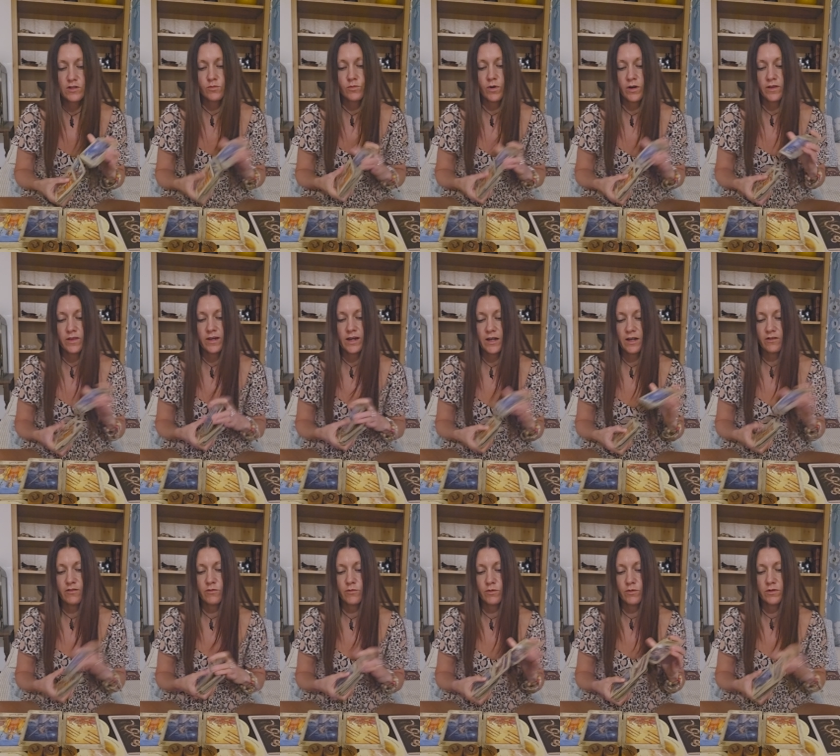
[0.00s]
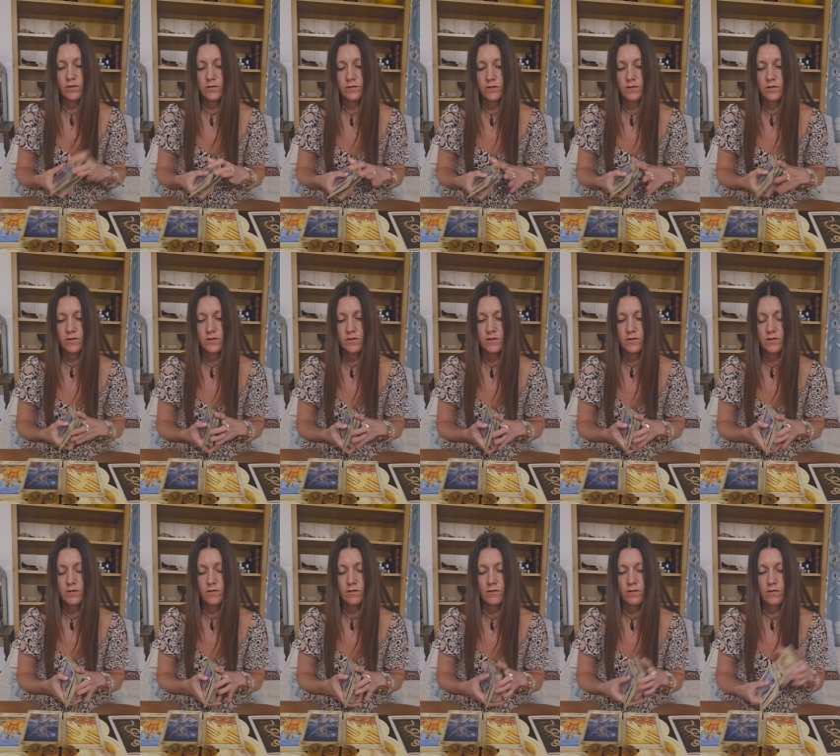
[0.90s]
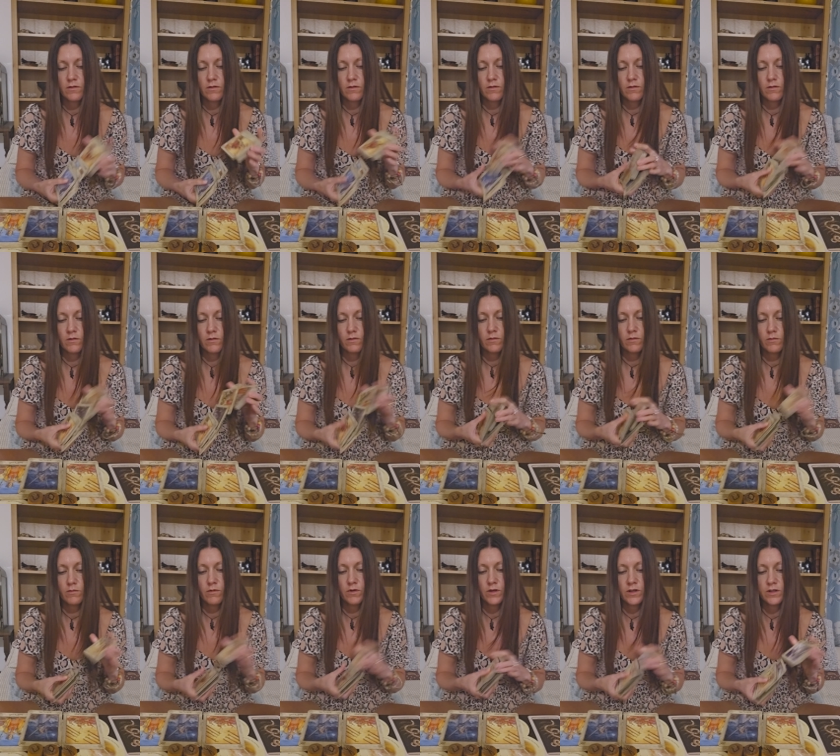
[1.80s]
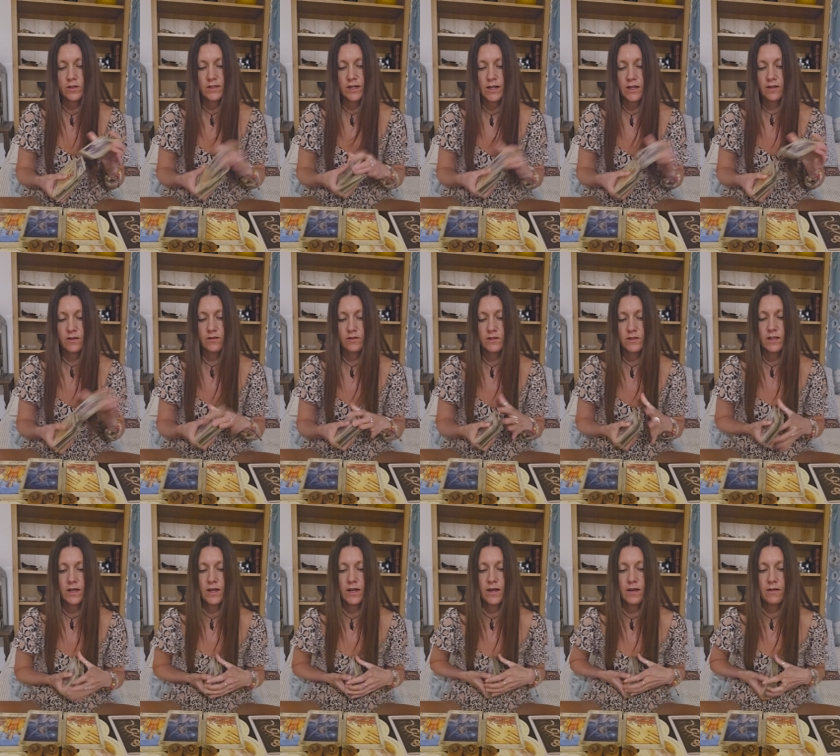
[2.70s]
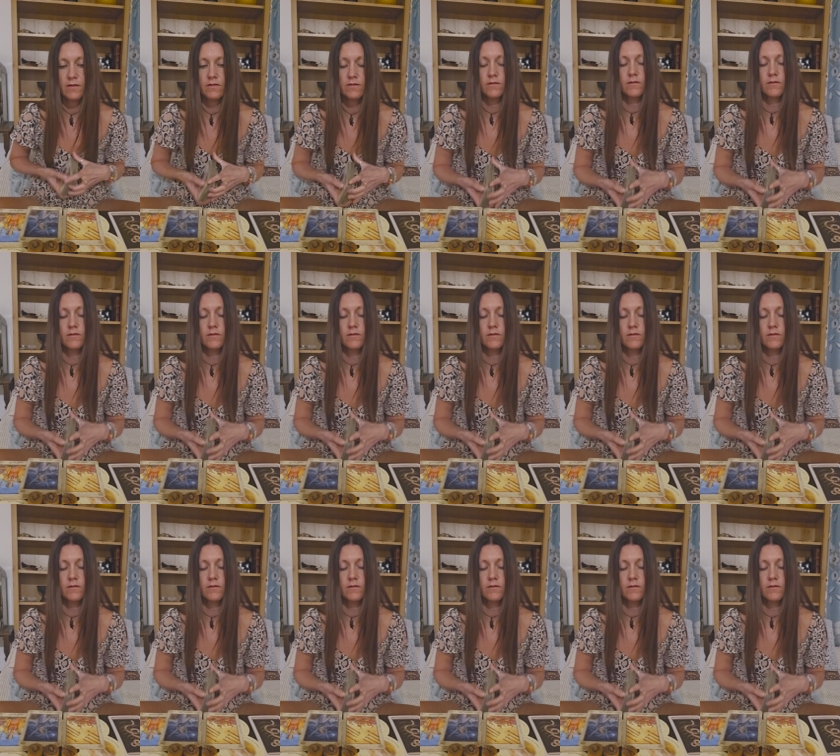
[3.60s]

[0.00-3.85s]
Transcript: So why the Eight of Wands? What are you telling us there?